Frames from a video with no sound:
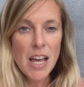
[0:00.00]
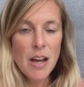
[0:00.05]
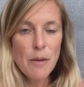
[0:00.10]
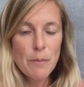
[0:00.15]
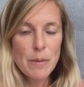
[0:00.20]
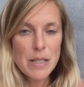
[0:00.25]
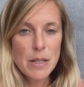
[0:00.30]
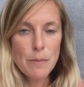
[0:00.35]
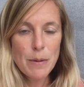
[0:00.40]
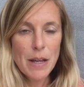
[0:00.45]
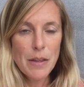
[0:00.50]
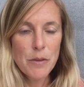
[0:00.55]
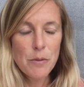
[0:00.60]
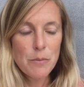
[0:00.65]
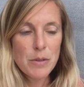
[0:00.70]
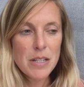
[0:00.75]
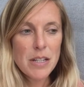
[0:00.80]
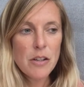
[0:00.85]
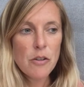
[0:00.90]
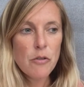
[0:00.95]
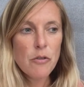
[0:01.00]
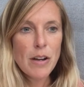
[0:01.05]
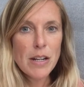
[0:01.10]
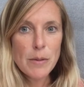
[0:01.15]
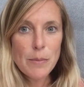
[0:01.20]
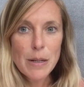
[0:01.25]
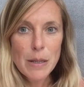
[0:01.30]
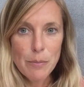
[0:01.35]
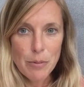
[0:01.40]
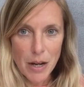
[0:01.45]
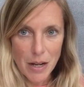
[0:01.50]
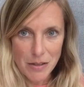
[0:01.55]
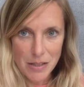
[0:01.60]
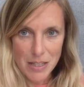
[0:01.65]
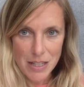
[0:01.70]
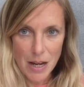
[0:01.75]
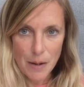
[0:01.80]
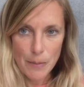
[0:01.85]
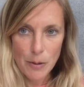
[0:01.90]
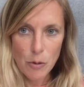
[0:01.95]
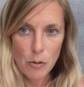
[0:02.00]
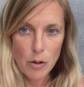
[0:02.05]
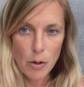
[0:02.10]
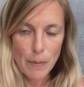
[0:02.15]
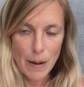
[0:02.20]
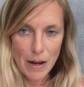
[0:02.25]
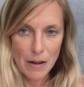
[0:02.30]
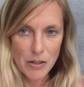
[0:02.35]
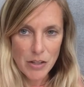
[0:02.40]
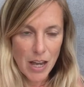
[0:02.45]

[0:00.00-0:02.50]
Mr. Blandthorne was incredibly proud to tell me all about